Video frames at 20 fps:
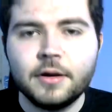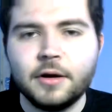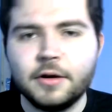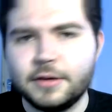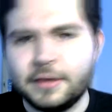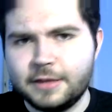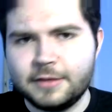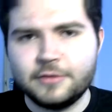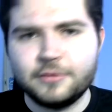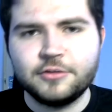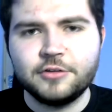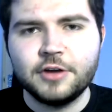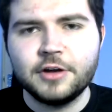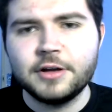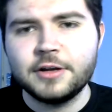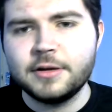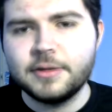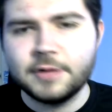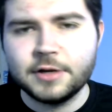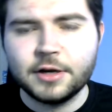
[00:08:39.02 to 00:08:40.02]
okay, this
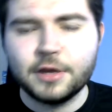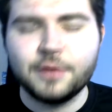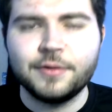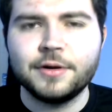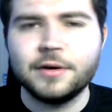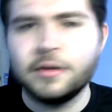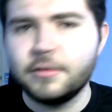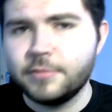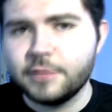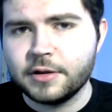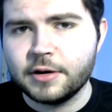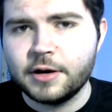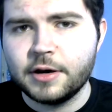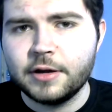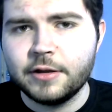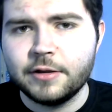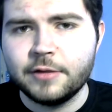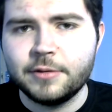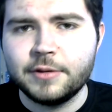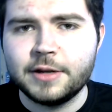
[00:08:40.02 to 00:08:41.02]
journey we're going on with
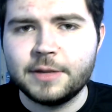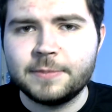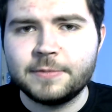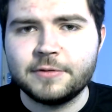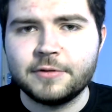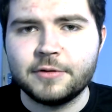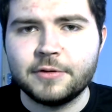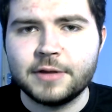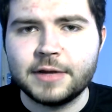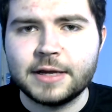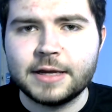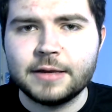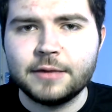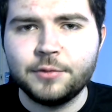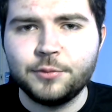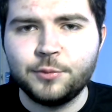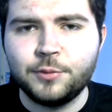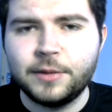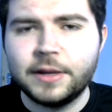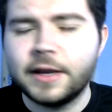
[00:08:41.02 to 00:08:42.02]
Kylo in Episode 8,
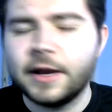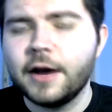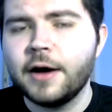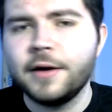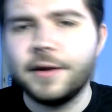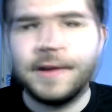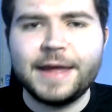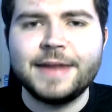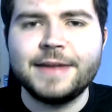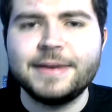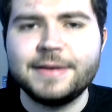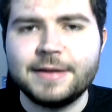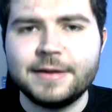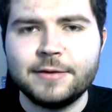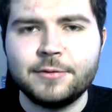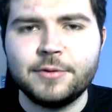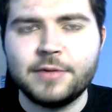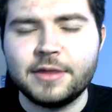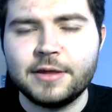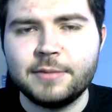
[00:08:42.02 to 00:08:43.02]
we can't end
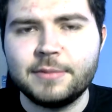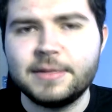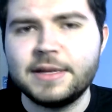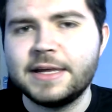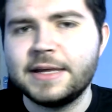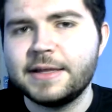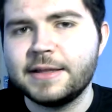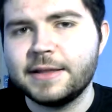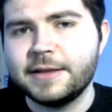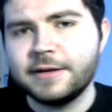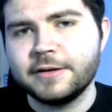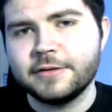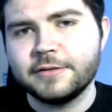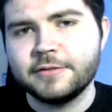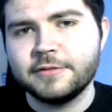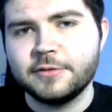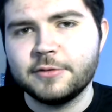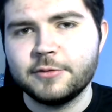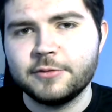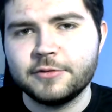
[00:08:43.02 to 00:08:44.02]
it with him kneeling at
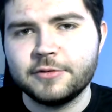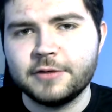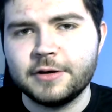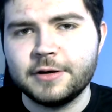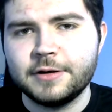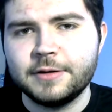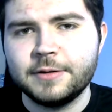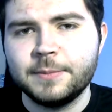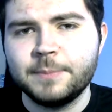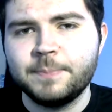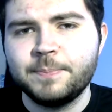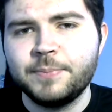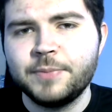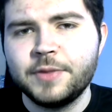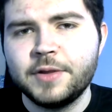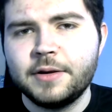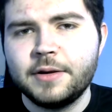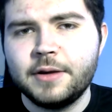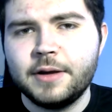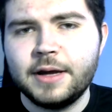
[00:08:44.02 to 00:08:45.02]
Snoke's side.
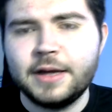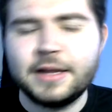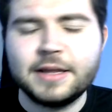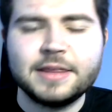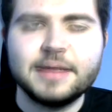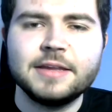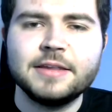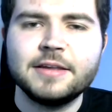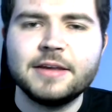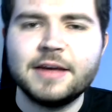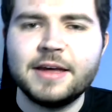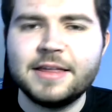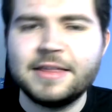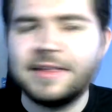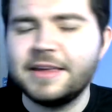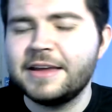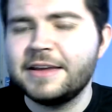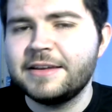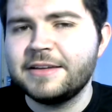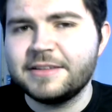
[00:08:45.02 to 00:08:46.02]
And I think that at
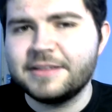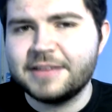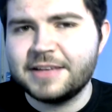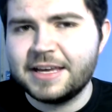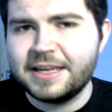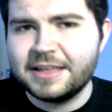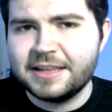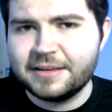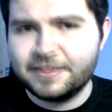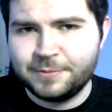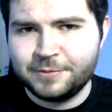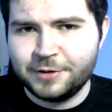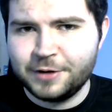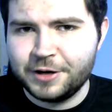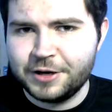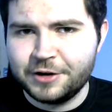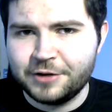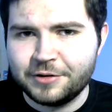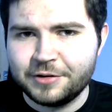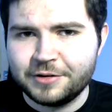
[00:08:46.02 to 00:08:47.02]
the end of the day, that's
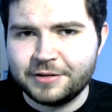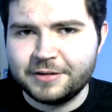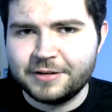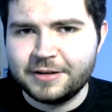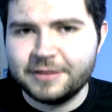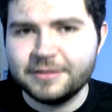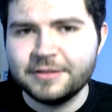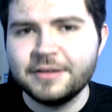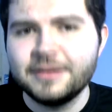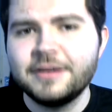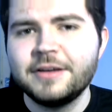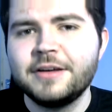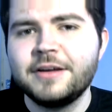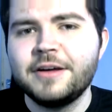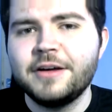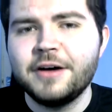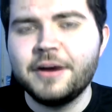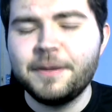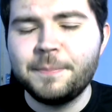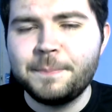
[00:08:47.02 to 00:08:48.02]
priorities.
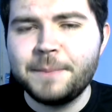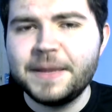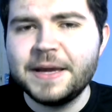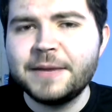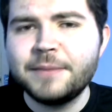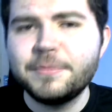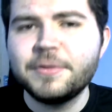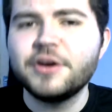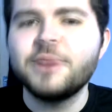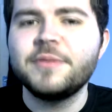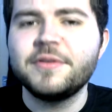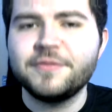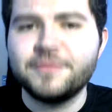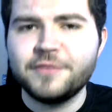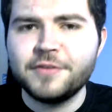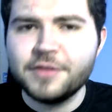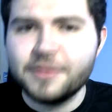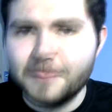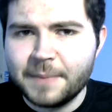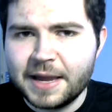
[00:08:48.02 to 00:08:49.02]
A big moment
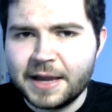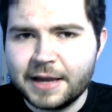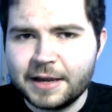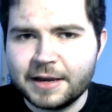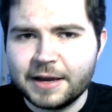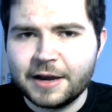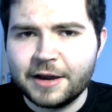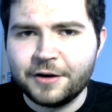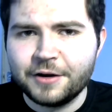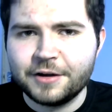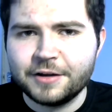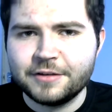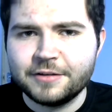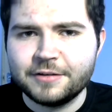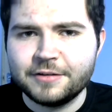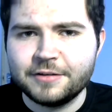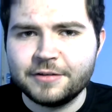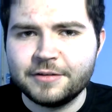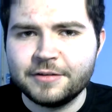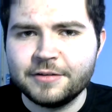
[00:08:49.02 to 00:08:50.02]
for the main
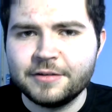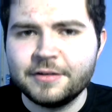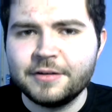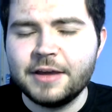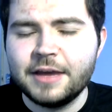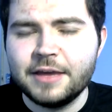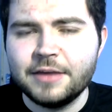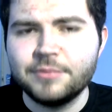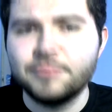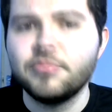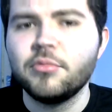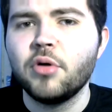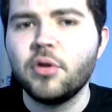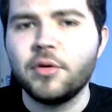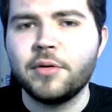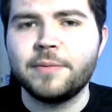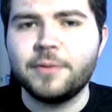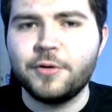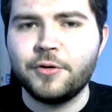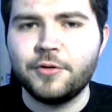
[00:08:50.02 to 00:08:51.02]
characters is
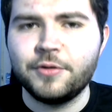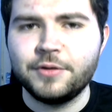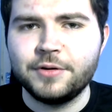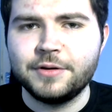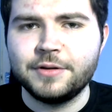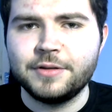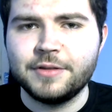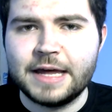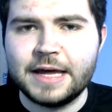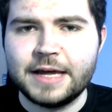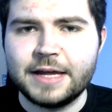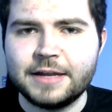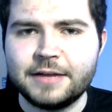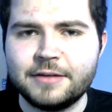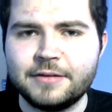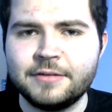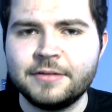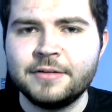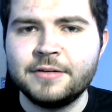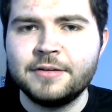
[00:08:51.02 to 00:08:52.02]
more important than